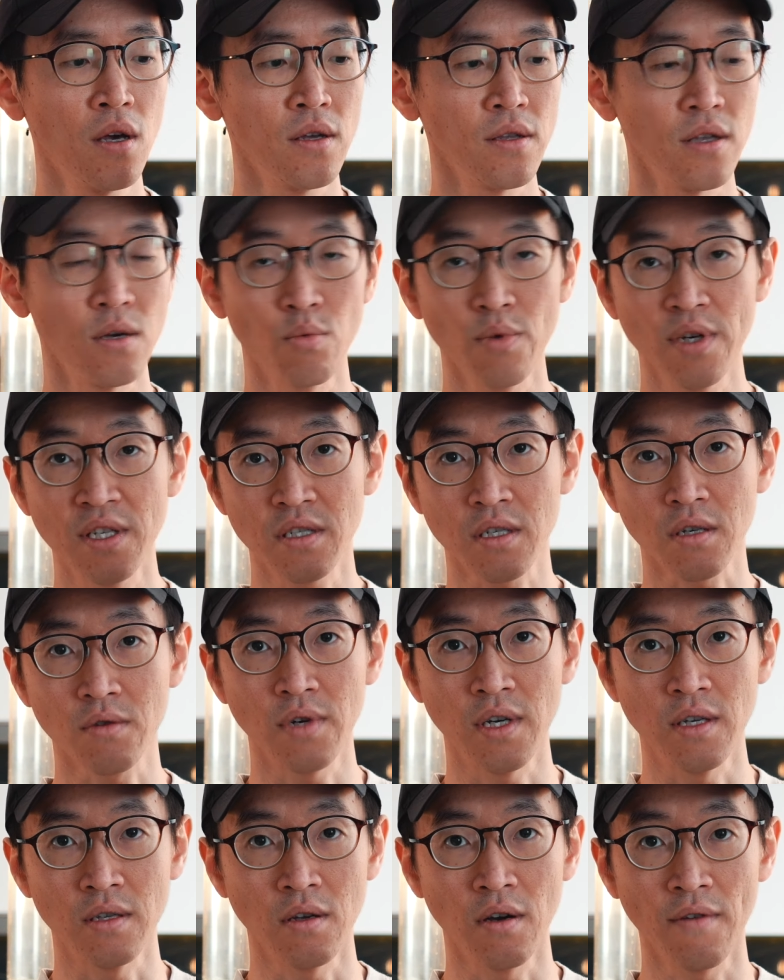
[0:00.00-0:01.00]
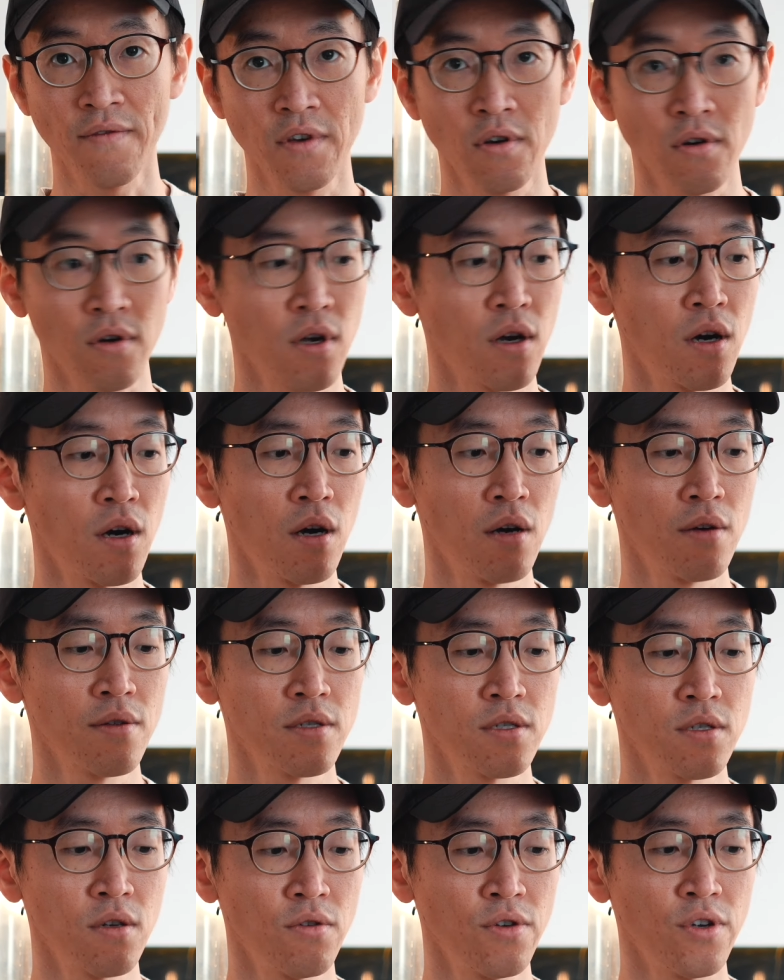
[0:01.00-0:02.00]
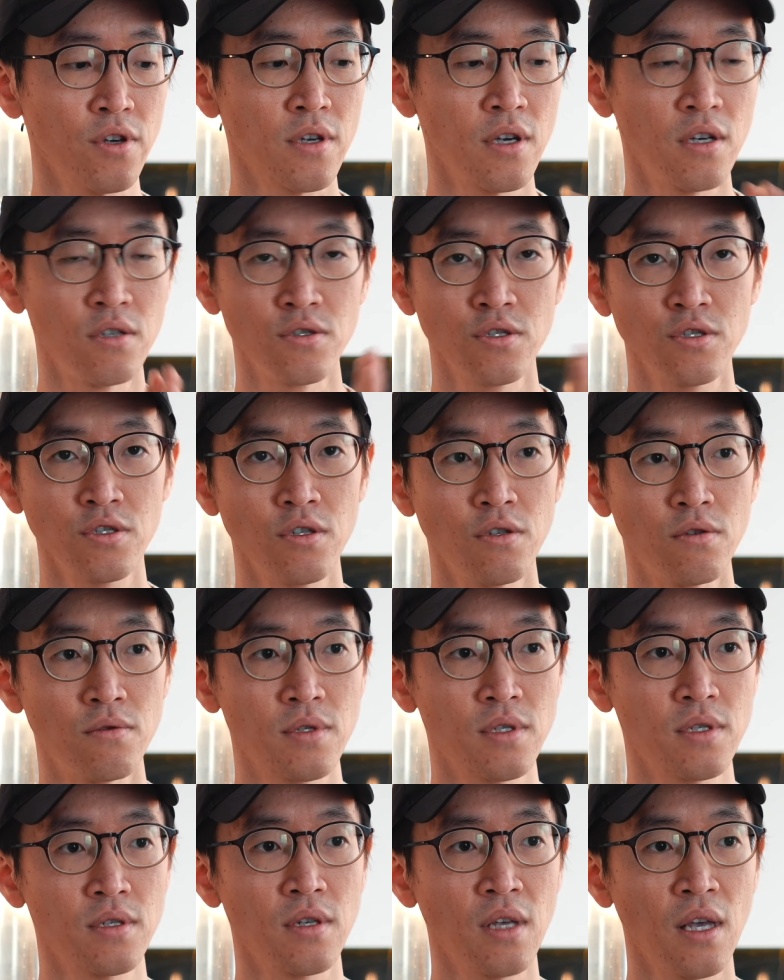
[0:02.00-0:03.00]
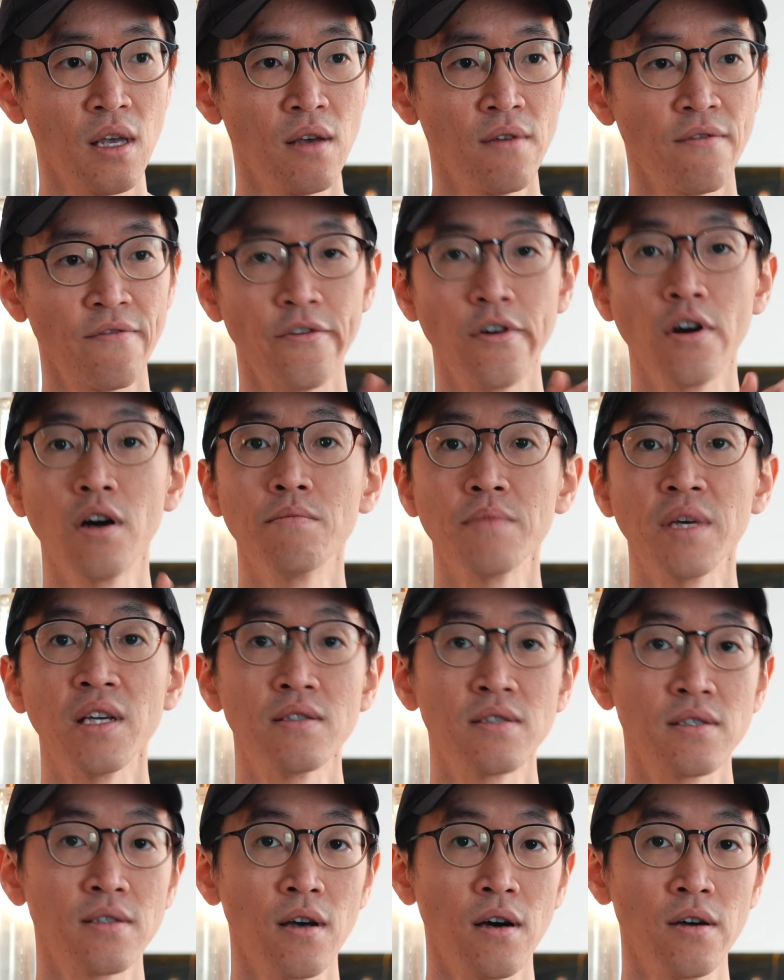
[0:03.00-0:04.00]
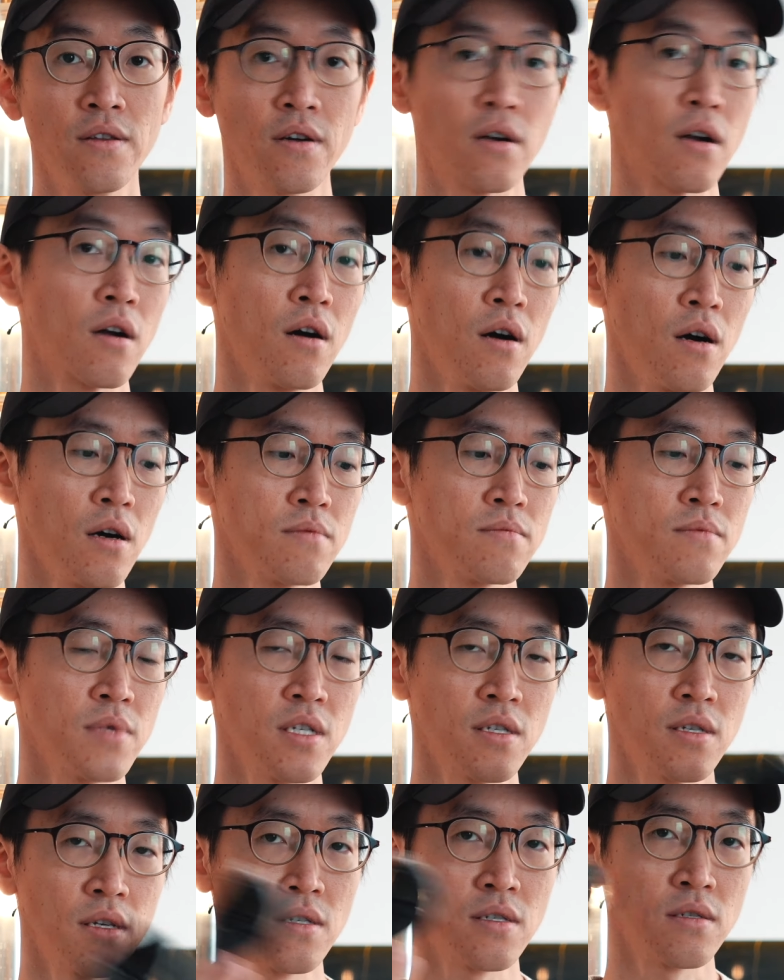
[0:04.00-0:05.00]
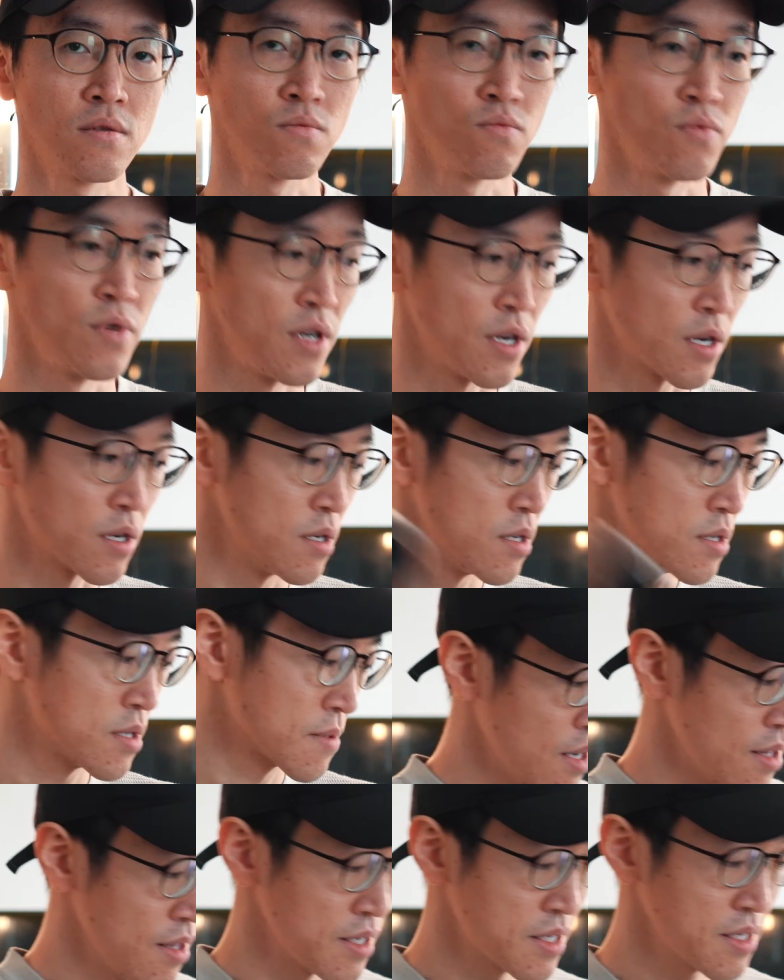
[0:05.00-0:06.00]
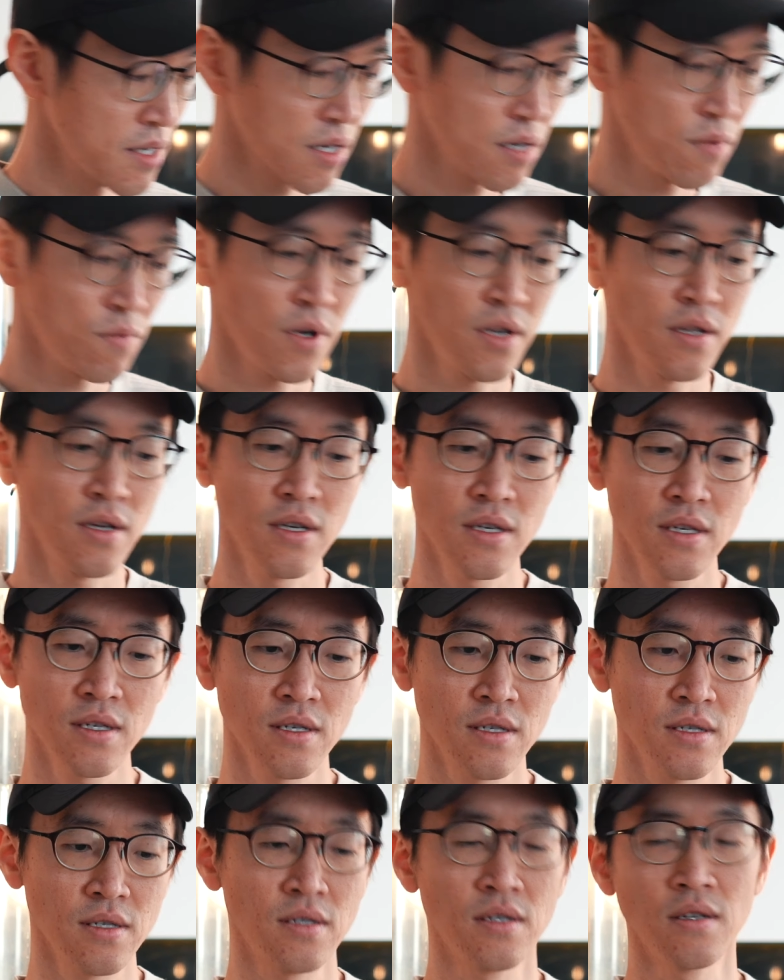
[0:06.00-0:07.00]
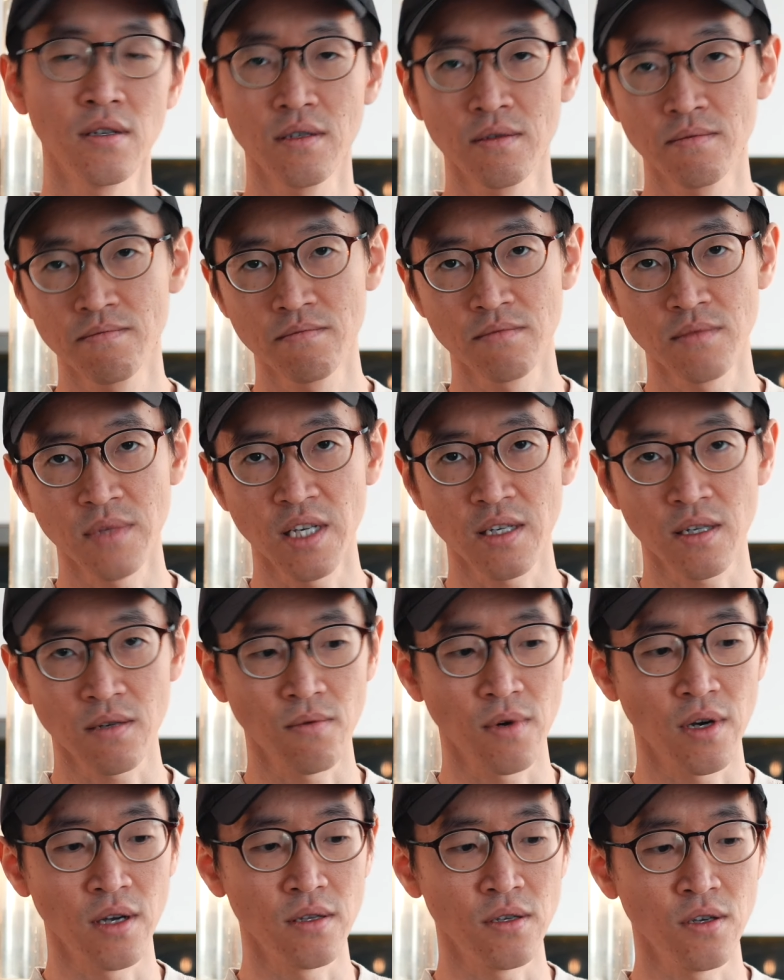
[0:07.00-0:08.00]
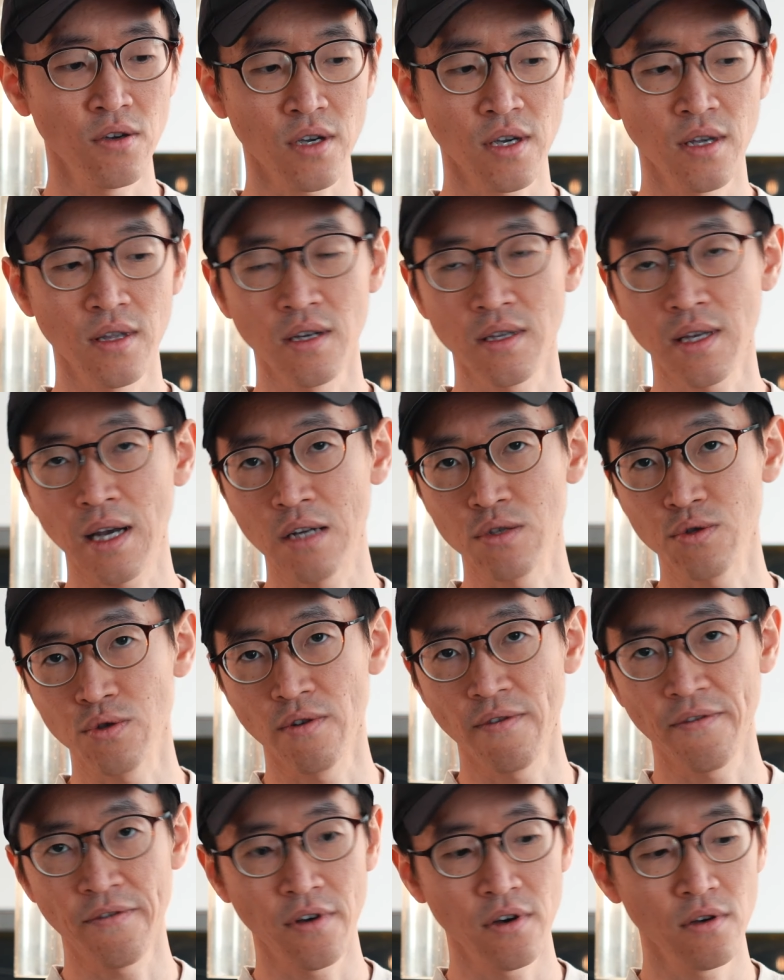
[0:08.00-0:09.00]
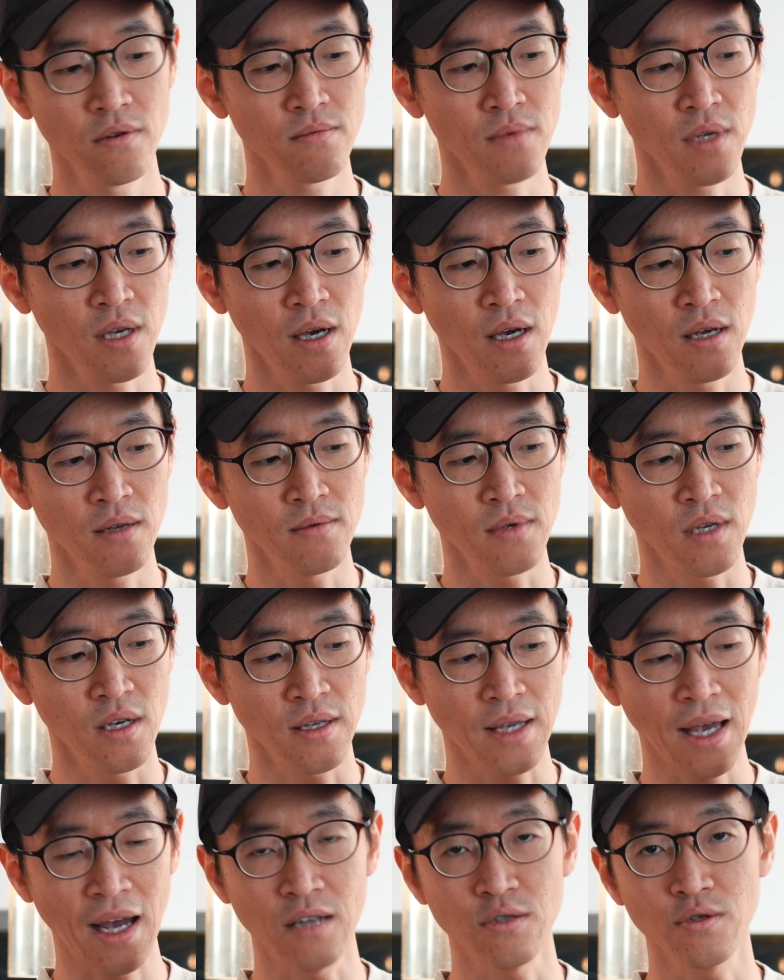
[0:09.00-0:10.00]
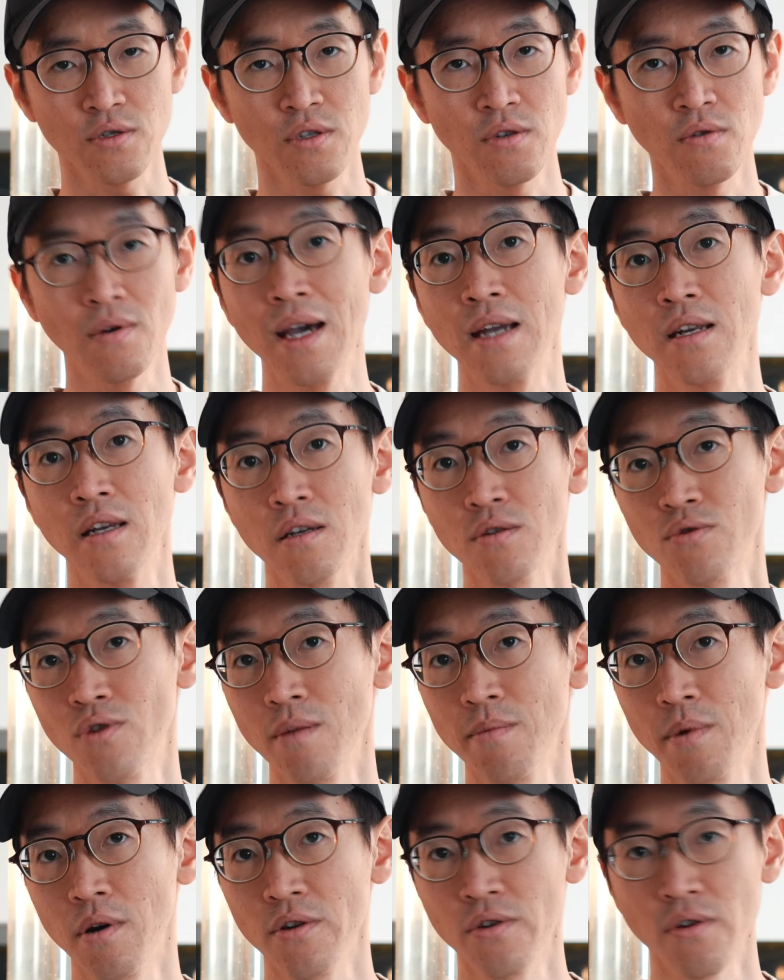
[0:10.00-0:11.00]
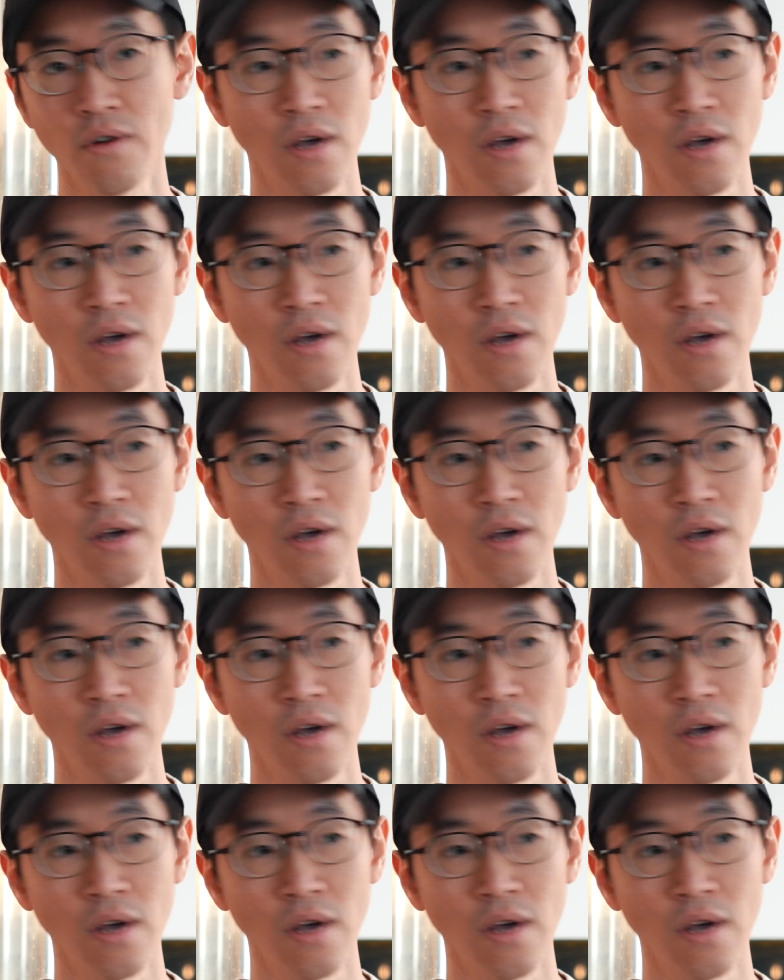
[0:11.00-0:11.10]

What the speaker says: the windscreen of your car so you can shoot from inside the car. This is really good. The second one is this one. You can attach your phone and attach to any tripod you